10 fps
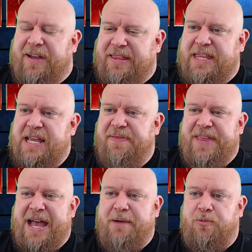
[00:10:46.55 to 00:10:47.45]
I think
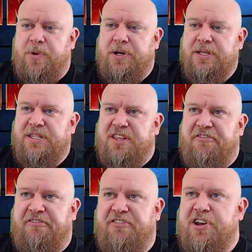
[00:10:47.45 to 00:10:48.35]
that was the
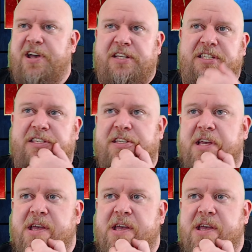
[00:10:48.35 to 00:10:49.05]
first